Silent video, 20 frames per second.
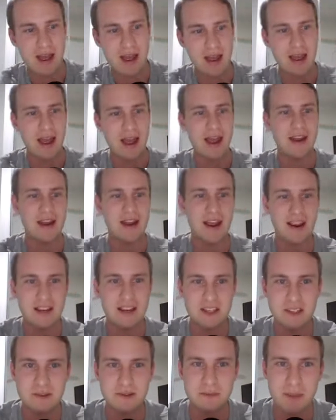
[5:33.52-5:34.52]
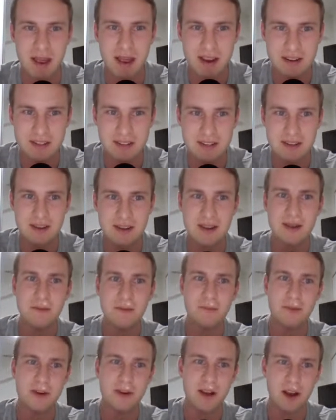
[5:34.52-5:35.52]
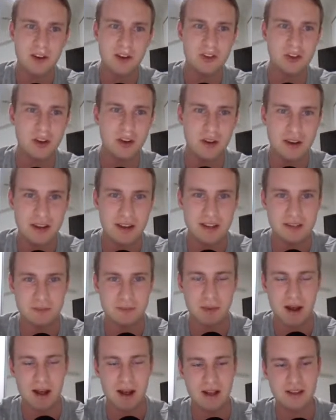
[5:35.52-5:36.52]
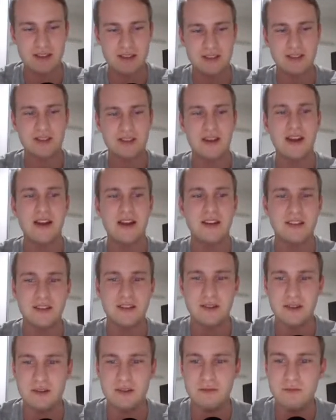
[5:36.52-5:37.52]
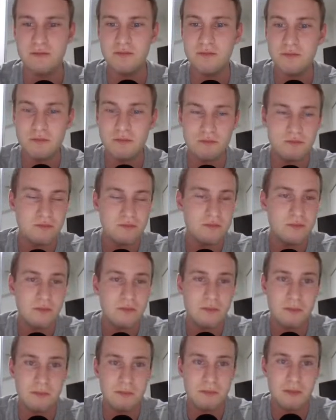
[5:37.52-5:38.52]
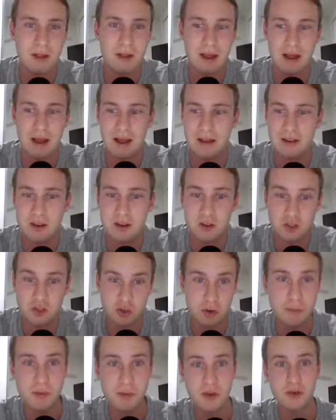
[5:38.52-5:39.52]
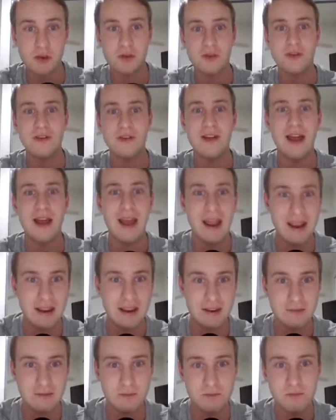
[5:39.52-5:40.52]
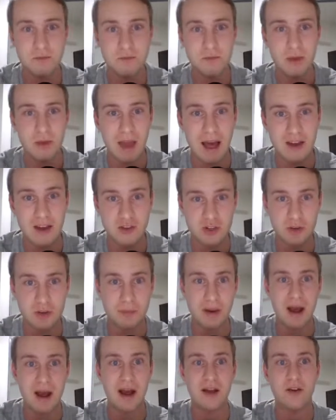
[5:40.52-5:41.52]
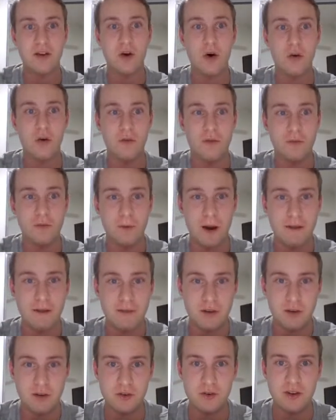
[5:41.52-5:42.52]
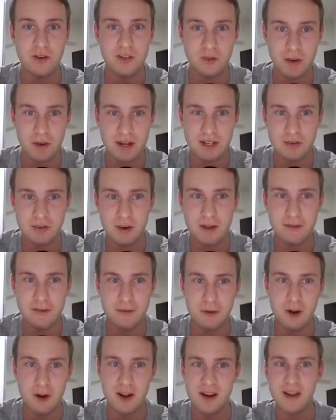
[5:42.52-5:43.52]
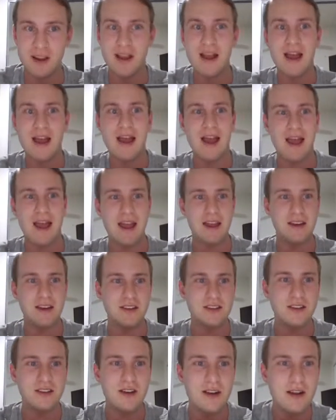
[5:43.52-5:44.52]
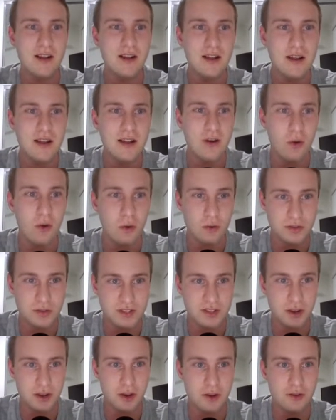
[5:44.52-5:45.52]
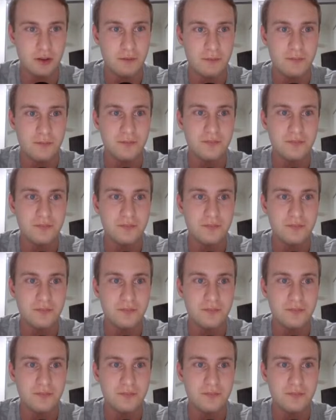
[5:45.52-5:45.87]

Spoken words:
and they expect production of these bars to contribute a larger part of revenue in 2023. And also,